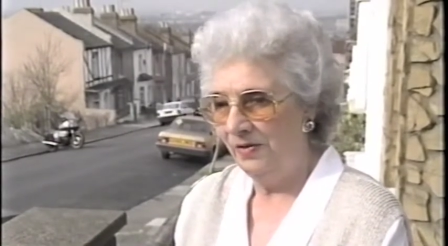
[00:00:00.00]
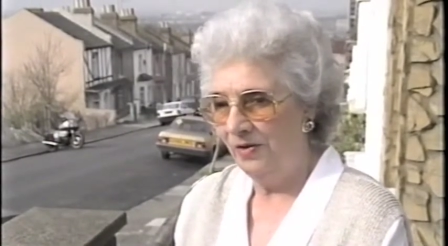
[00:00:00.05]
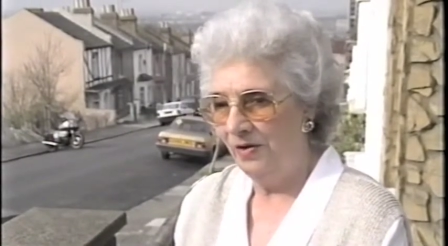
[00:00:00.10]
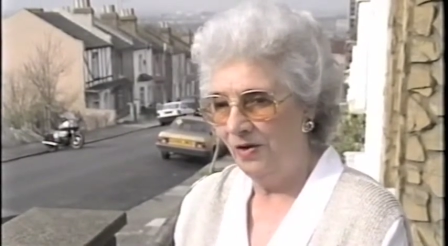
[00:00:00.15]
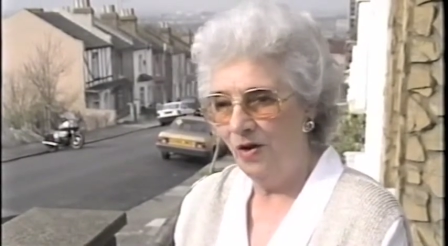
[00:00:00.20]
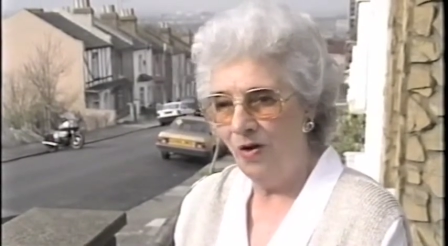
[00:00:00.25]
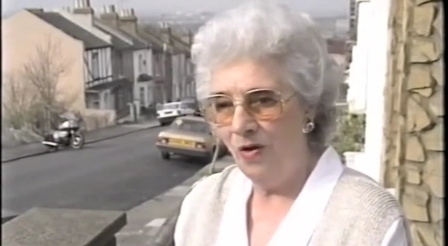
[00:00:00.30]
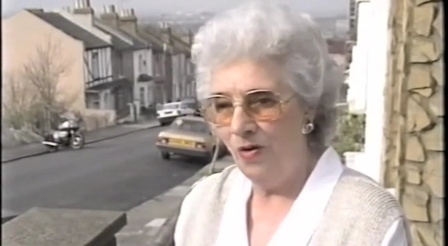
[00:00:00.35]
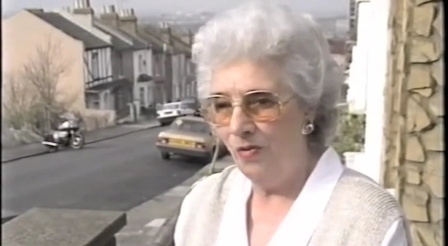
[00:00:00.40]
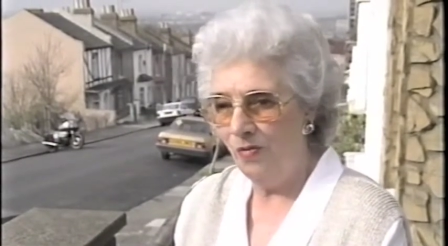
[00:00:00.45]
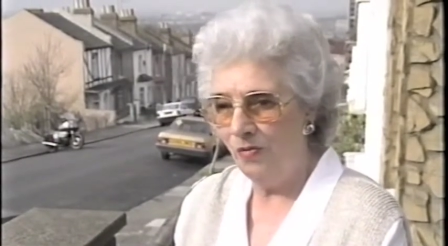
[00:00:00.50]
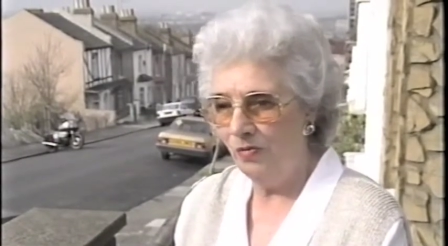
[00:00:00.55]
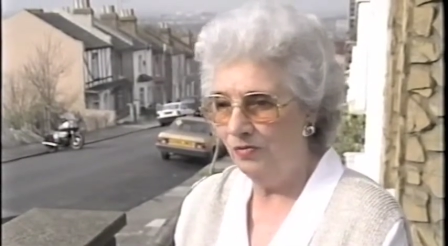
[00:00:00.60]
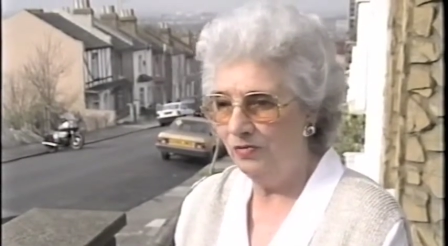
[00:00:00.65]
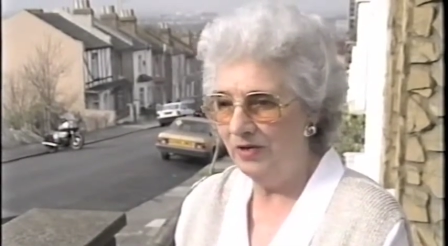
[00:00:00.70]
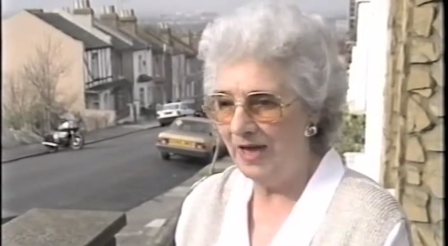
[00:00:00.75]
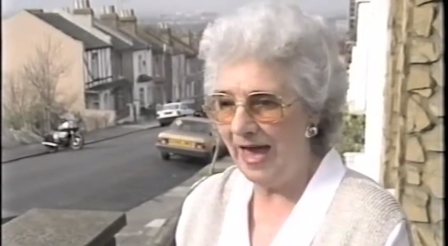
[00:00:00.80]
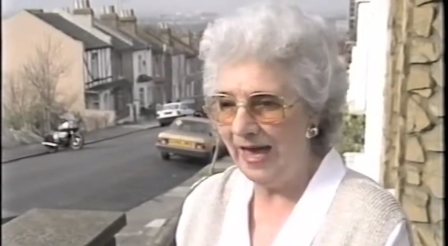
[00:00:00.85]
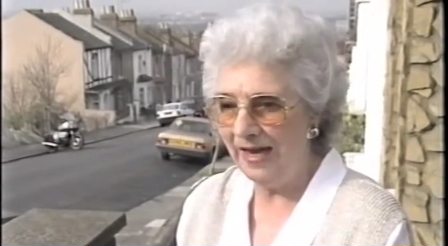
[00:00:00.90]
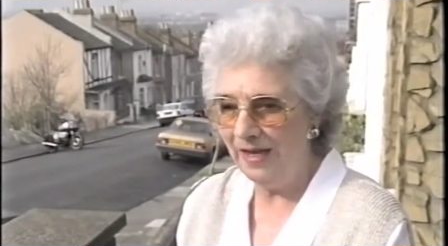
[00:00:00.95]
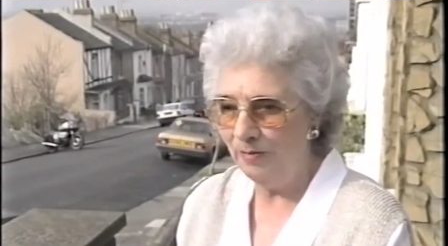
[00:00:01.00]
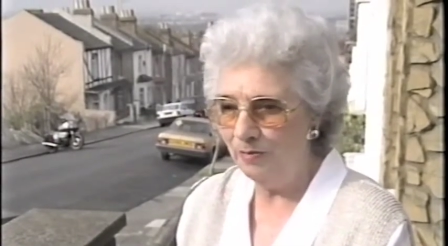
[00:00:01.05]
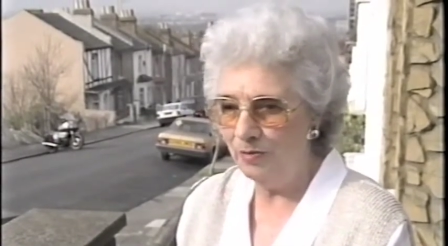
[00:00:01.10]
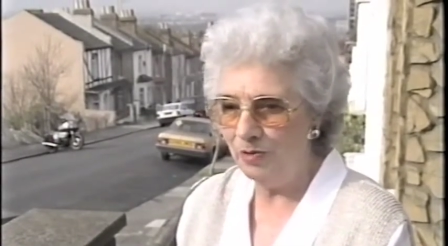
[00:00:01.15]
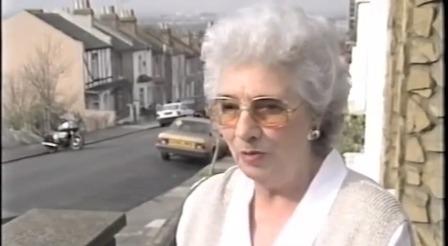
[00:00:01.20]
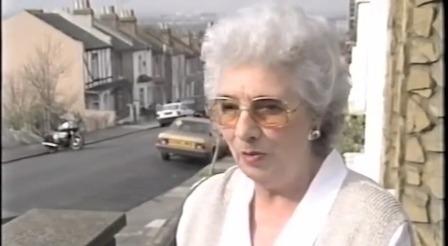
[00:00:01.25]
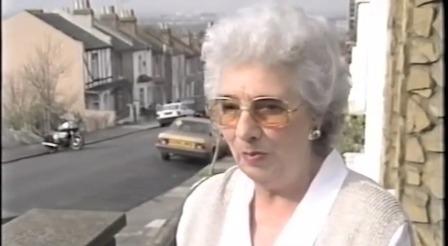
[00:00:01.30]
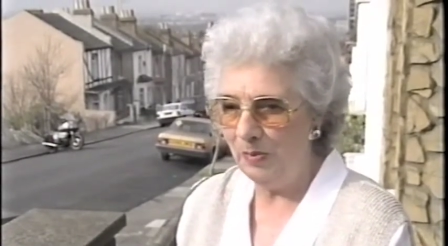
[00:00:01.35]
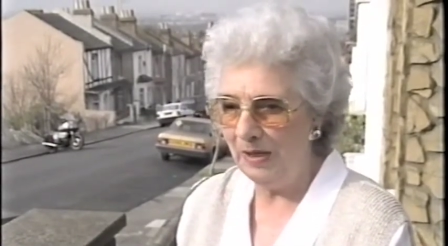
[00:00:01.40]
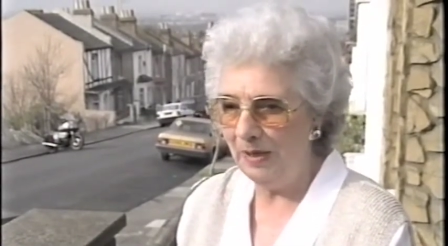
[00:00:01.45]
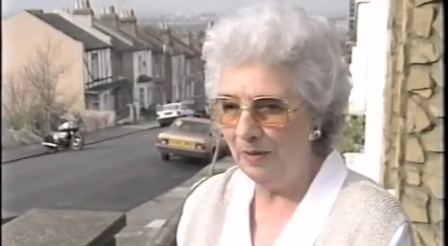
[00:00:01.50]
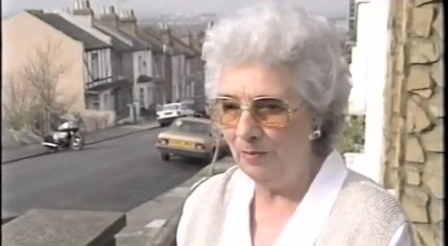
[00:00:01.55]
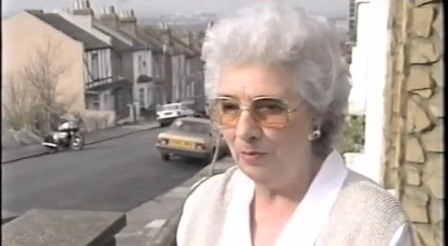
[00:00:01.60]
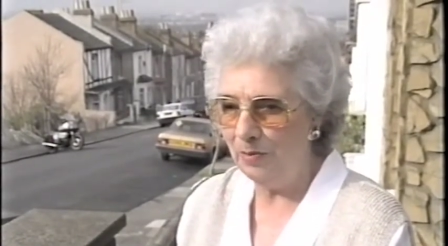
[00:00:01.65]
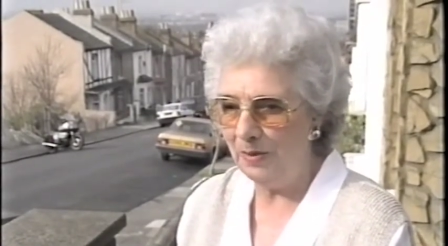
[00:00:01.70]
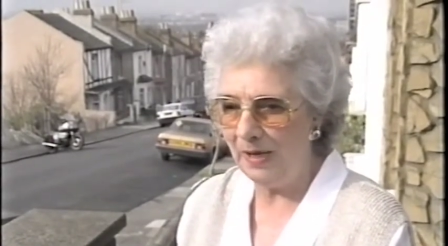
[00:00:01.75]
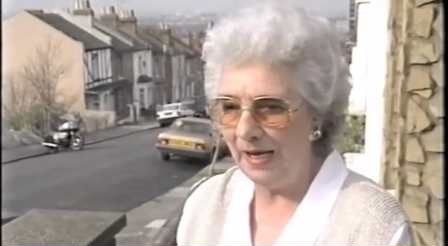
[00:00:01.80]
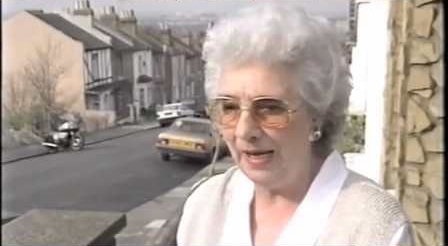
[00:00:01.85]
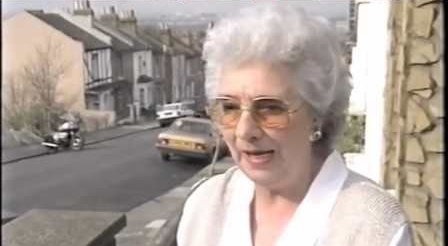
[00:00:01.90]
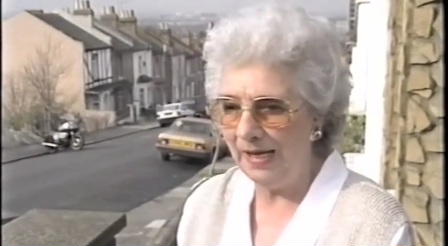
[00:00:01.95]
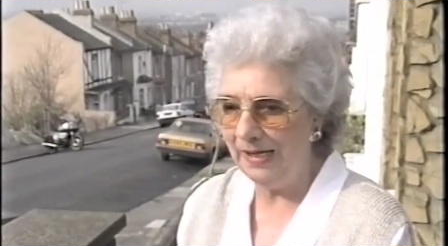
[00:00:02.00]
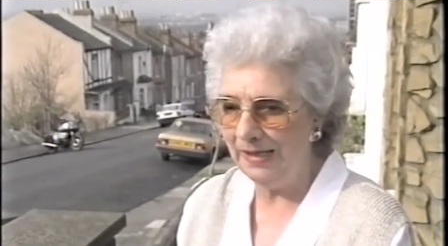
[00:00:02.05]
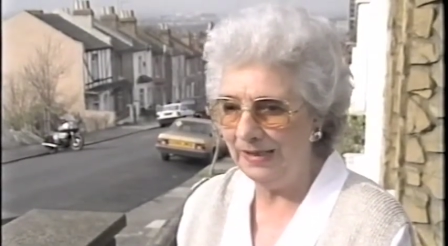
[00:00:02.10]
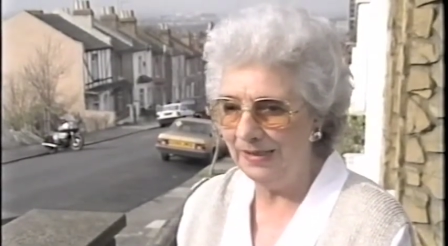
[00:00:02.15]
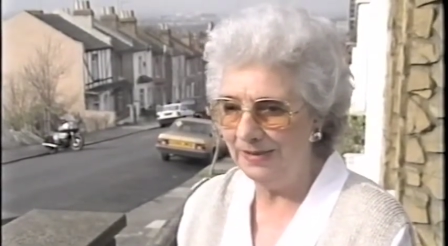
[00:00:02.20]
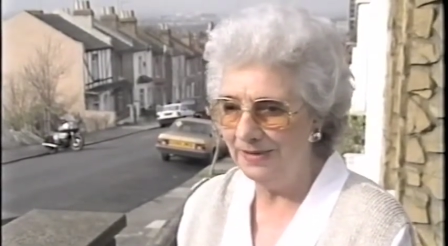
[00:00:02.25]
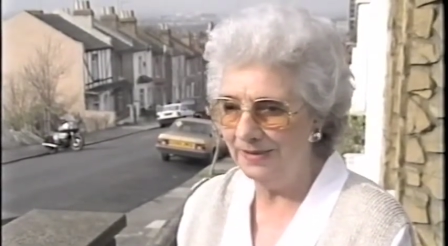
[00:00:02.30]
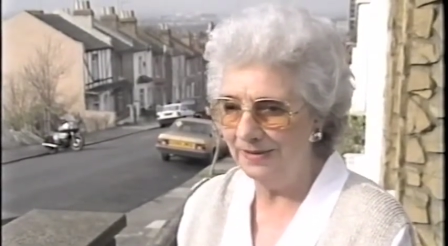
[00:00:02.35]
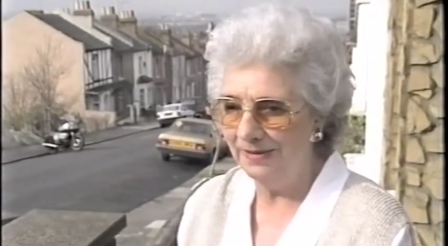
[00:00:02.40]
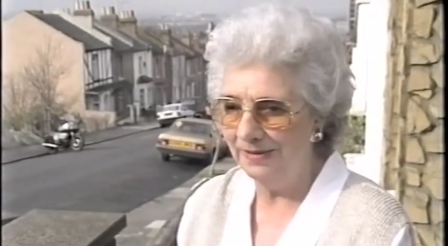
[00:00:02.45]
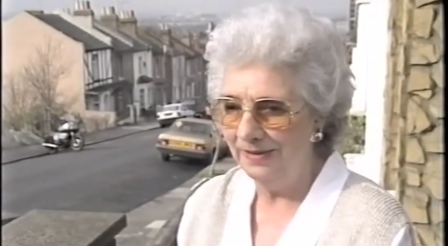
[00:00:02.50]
All games were being played.